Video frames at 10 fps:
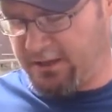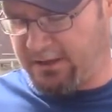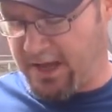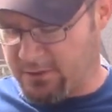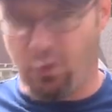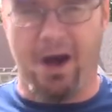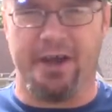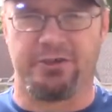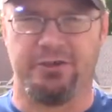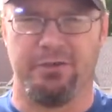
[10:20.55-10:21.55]
that's why
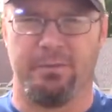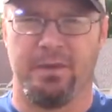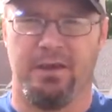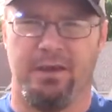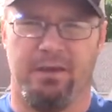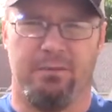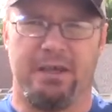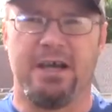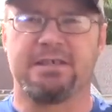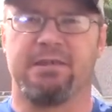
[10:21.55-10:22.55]
I shoot them,
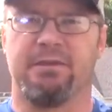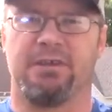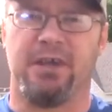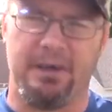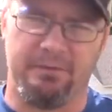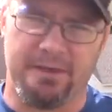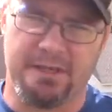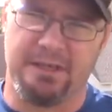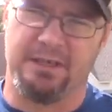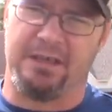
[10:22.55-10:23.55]
because of the
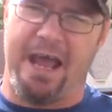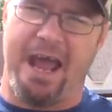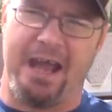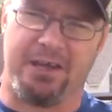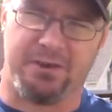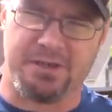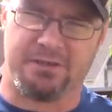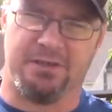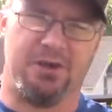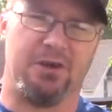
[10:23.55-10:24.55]
toughness, the
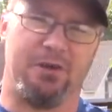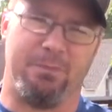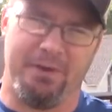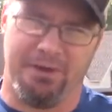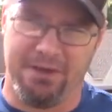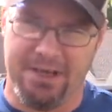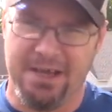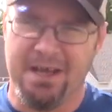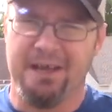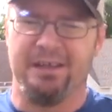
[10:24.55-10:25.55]
accuracy, the durability,
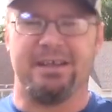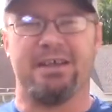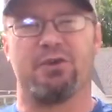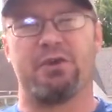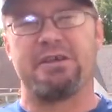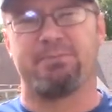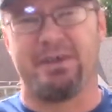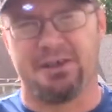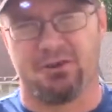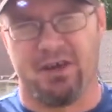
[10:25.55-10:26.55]
the increased
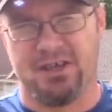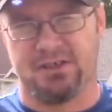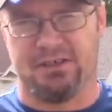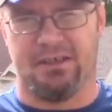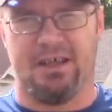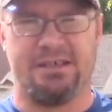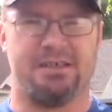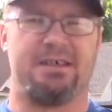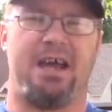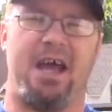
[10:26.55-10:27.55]
penetration. They
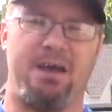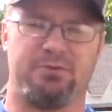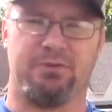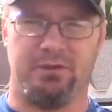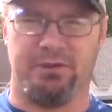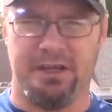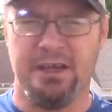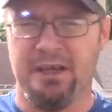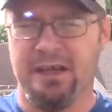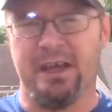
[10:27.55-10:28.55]
just absolutely
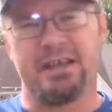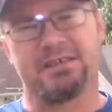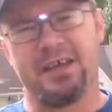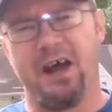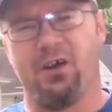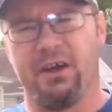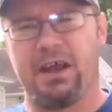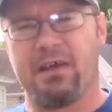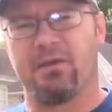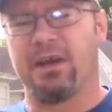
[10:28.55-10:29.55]
excel in
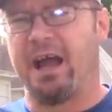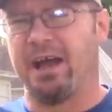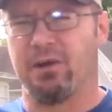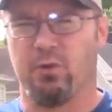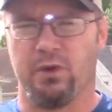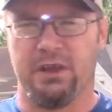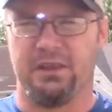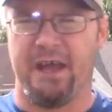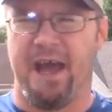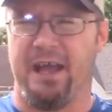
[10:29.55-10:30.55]
every category
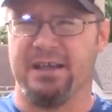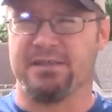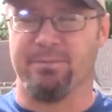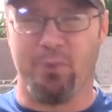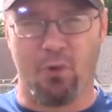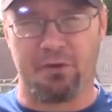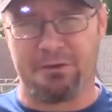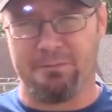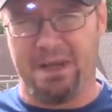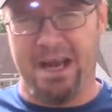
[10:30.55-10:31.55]
that is
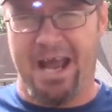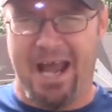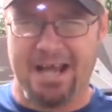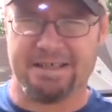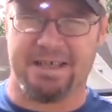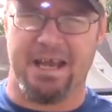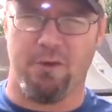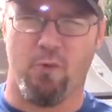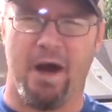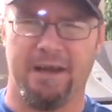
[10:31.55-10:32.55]
important to me as
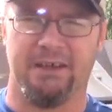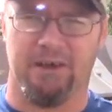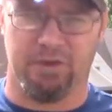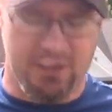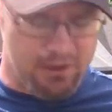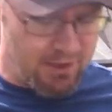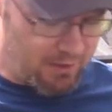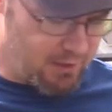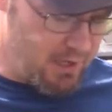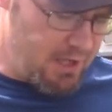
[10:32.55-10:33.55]
a whitetail deer
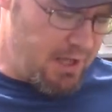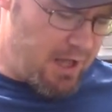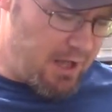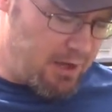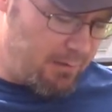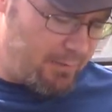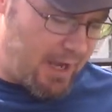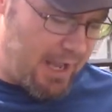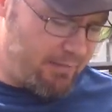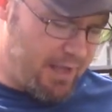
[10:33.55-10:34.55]
hunter.
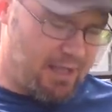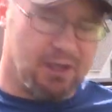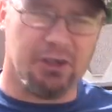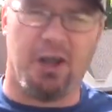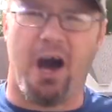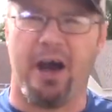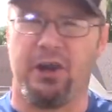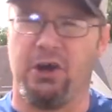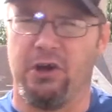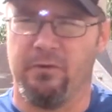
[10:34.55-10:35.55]
I have had a lot
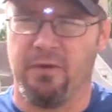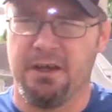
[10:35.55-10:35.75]
of